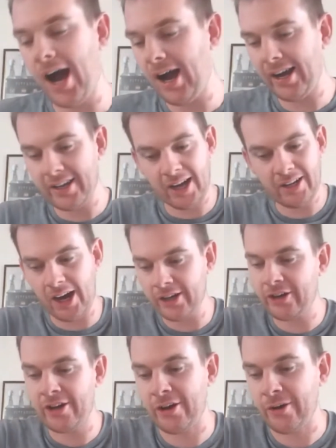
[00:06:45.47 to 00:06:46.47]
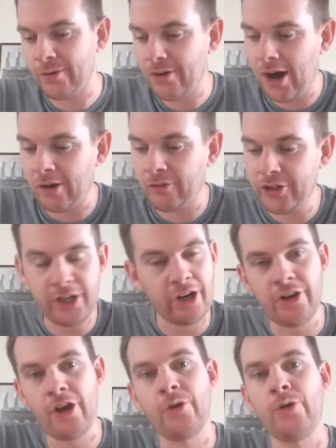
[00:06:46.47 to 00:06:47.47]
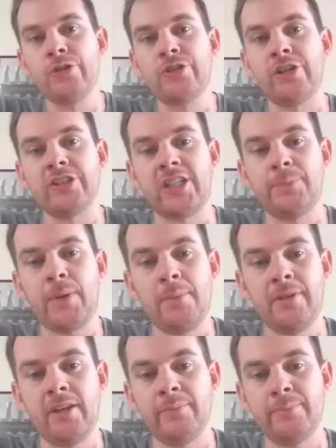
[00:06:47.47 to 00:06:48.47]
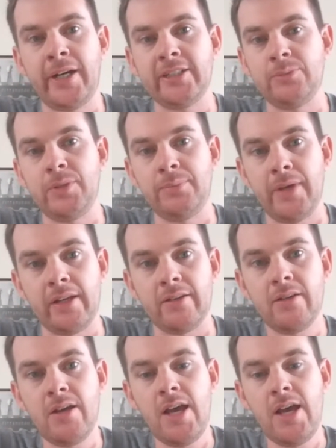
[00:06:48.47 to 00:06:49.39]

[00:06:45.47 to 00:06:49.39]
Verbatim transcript: I, I I don't know. I really don't know who's going to step up in the in place of Big Ben.